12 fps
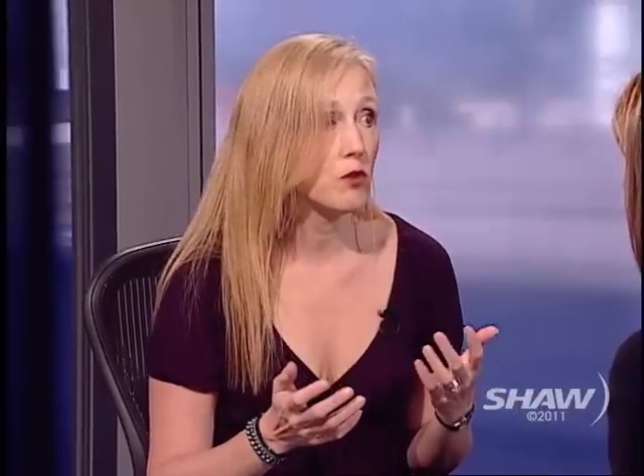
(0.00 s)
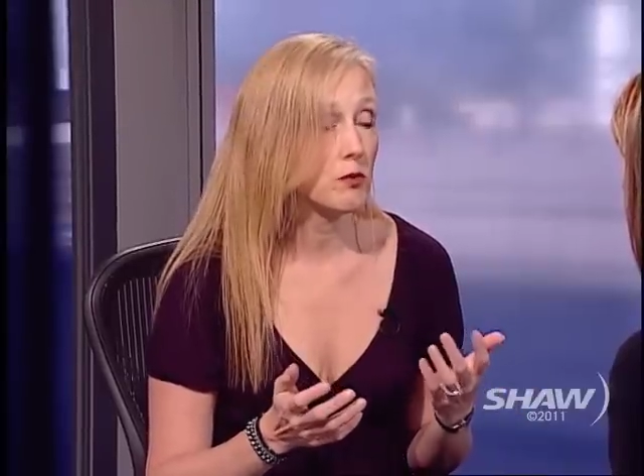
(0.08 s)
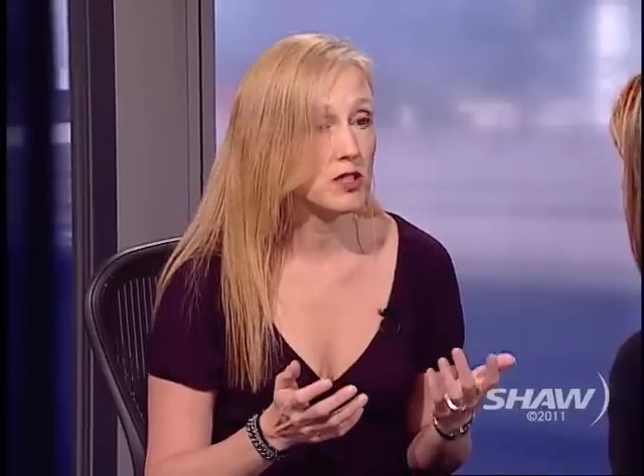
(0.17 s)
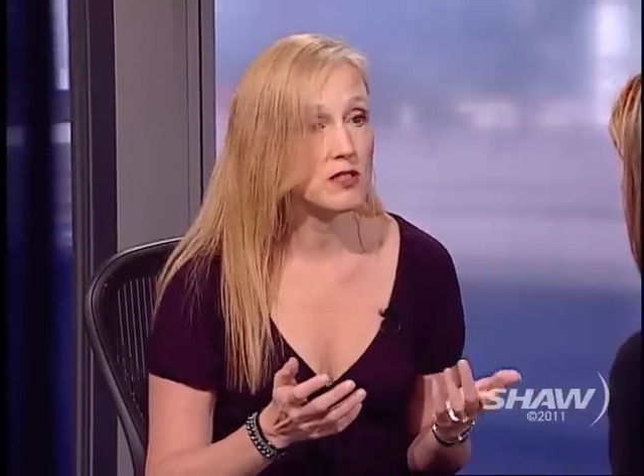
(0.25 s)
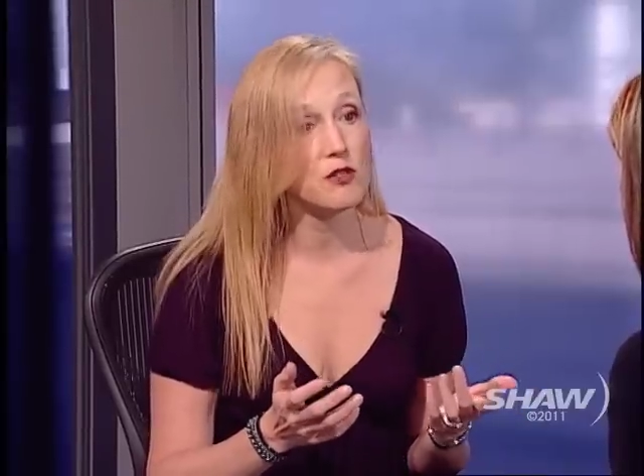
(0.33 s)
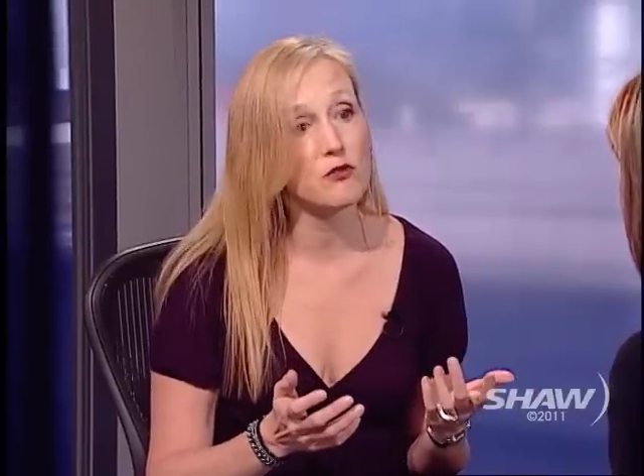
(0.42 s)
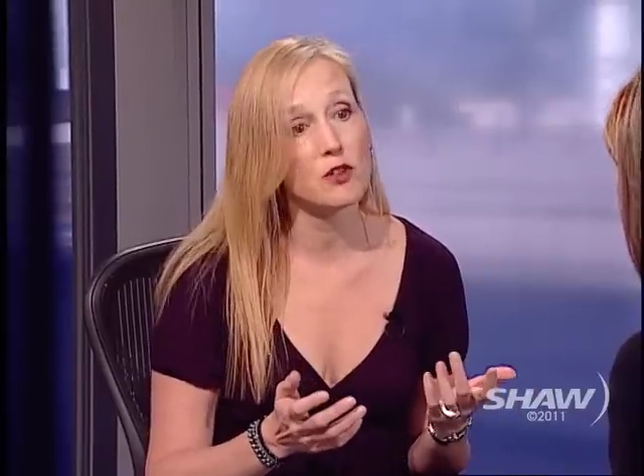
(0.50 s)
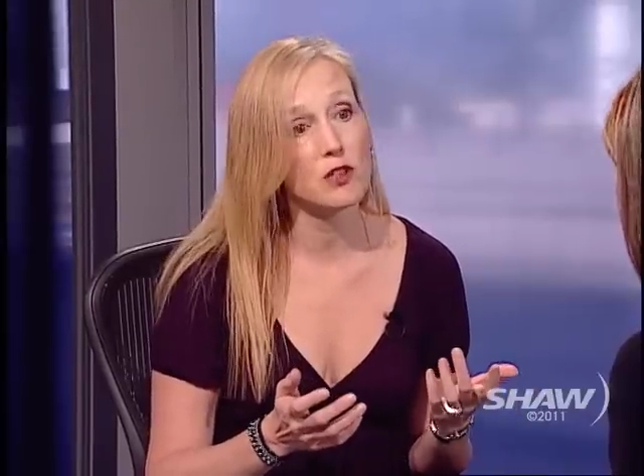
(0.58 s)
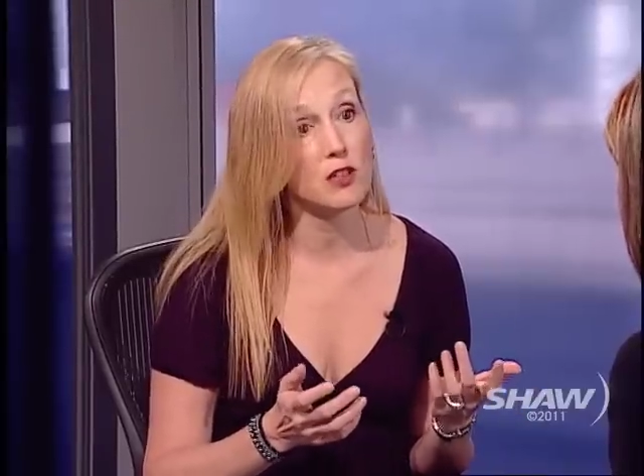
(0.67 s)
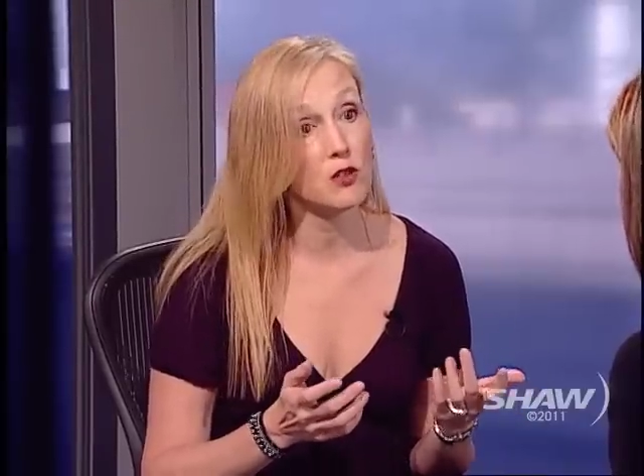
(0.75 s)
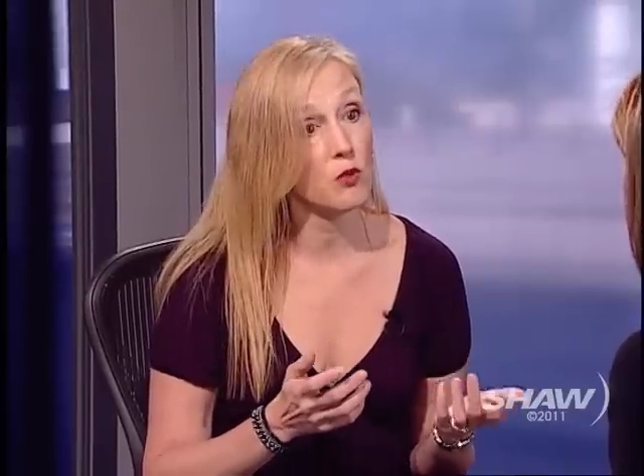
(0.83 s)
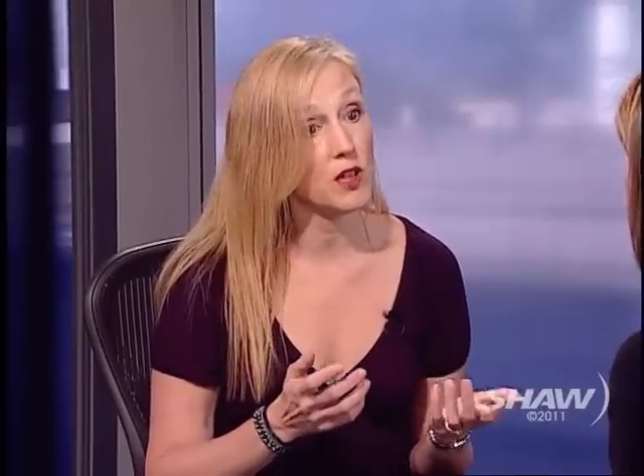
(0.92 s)
women different
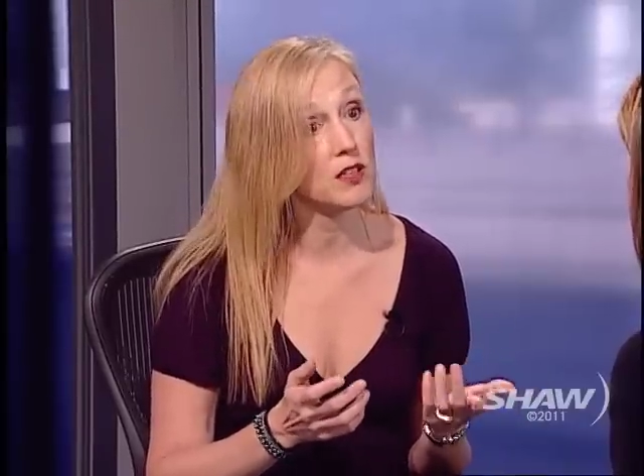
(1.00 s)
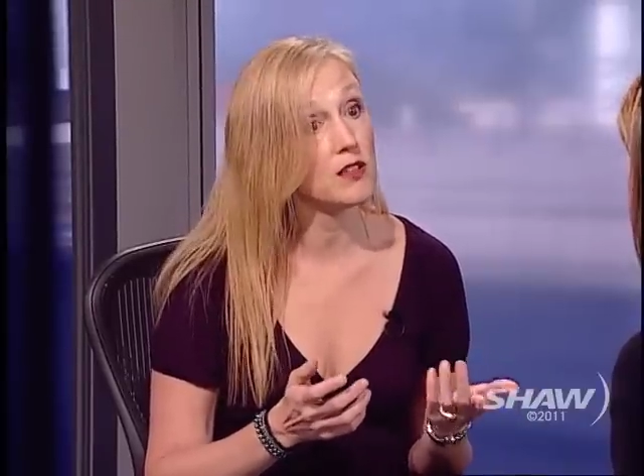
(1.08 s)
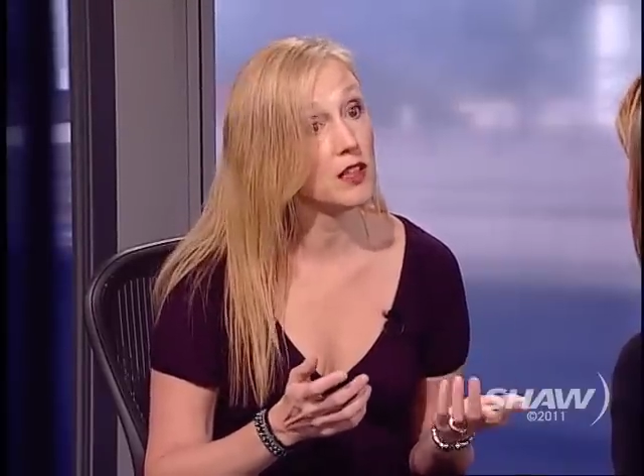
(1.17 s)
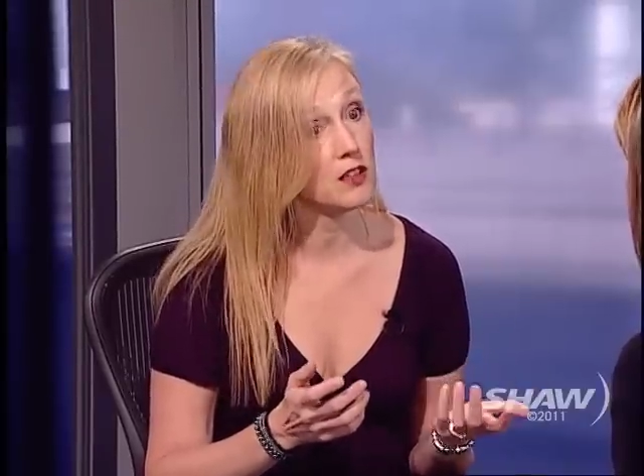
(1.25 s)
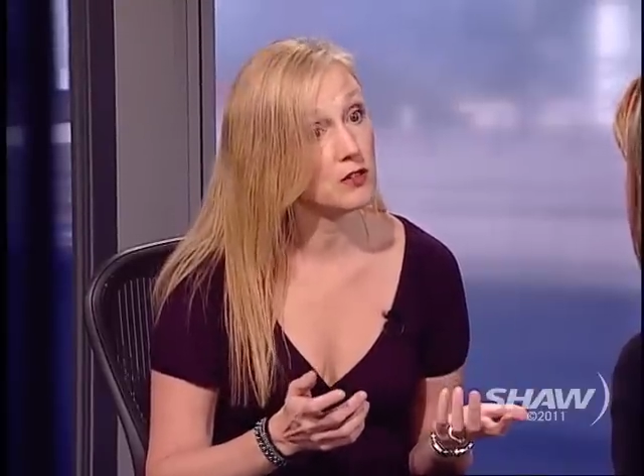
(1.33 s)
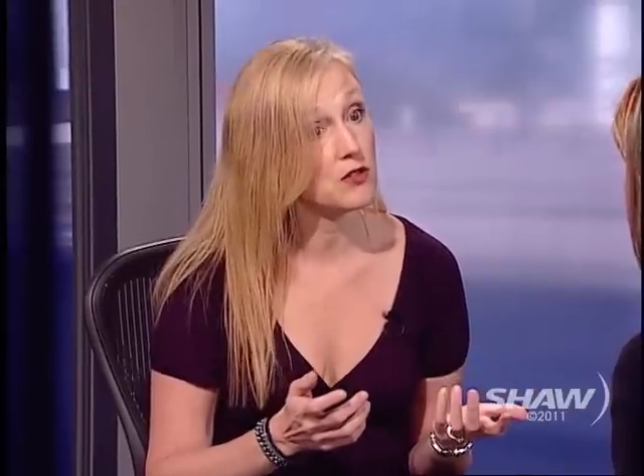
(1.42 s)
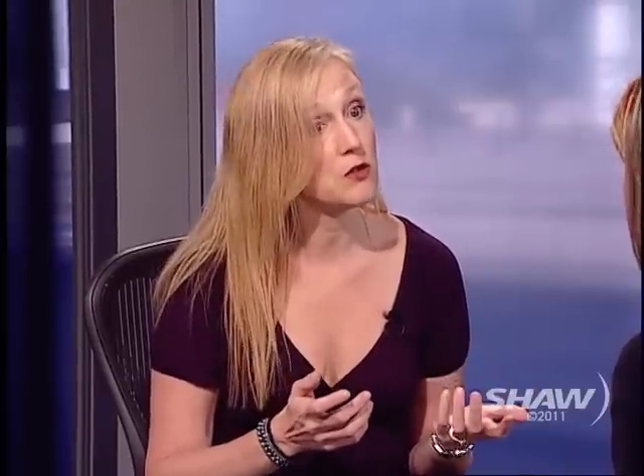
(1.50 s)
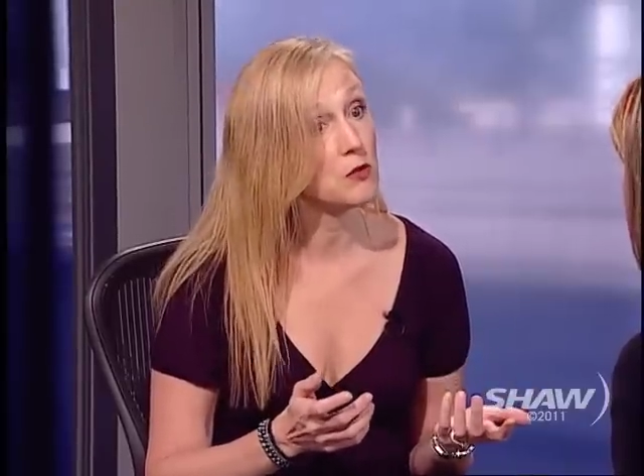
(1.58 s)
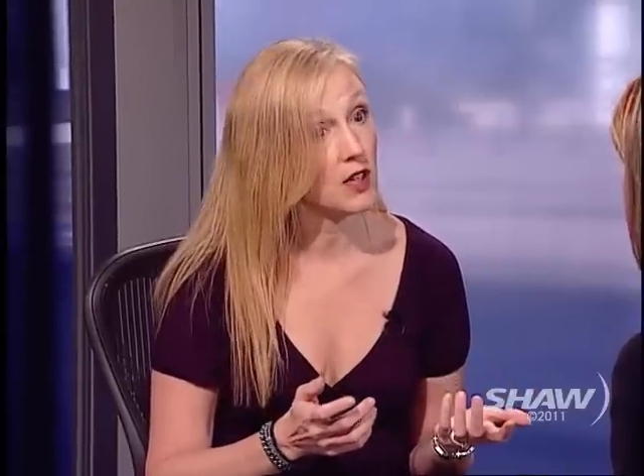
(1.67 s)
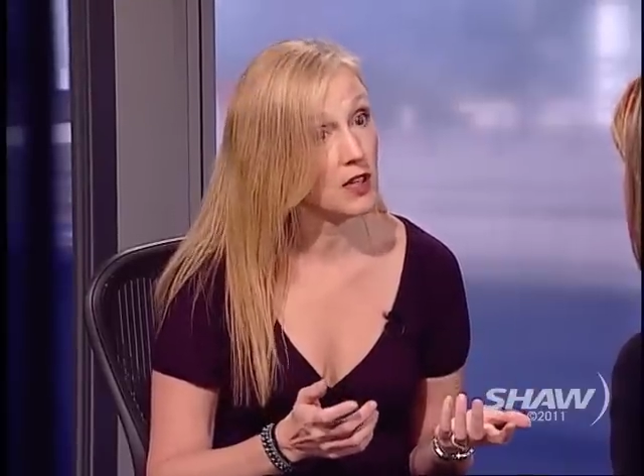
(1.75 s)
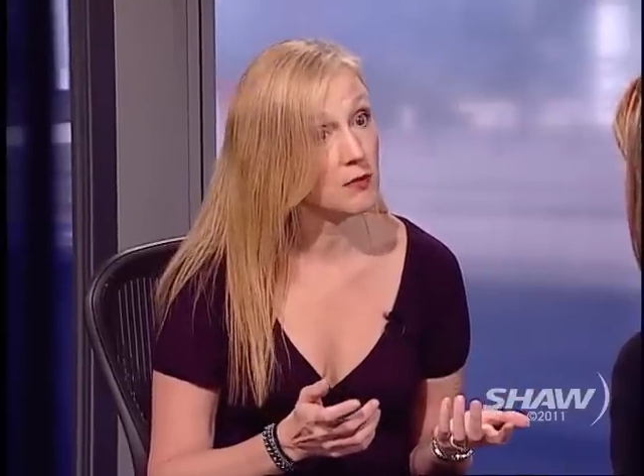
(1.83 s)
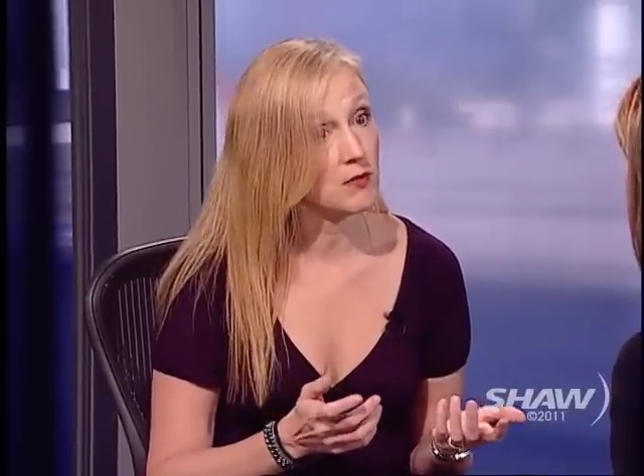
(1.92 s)
in the way that they consume
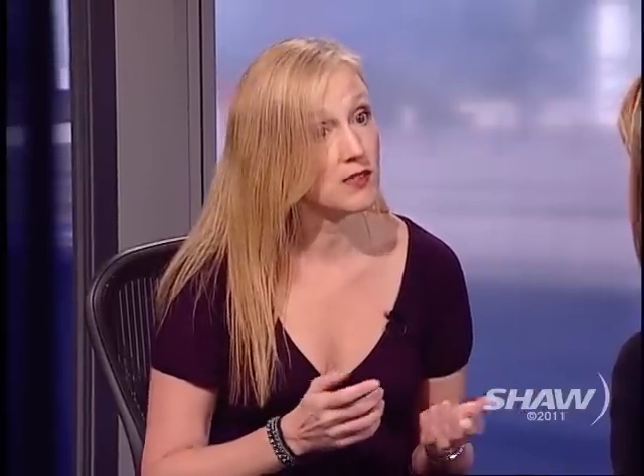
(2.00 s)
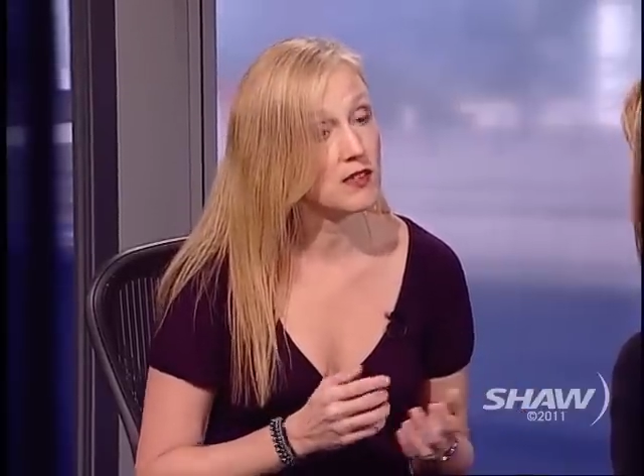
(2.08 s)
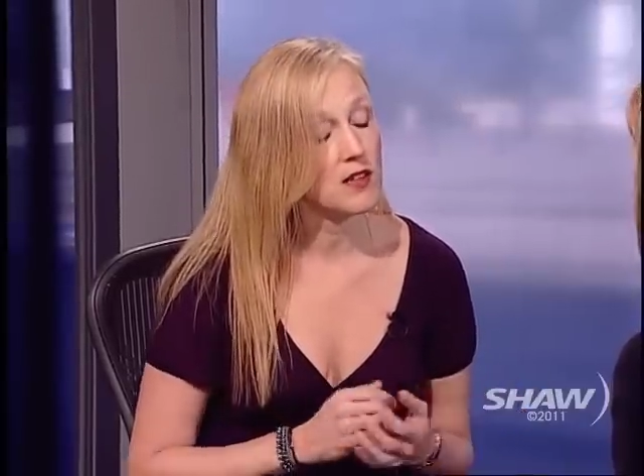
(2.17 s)
games.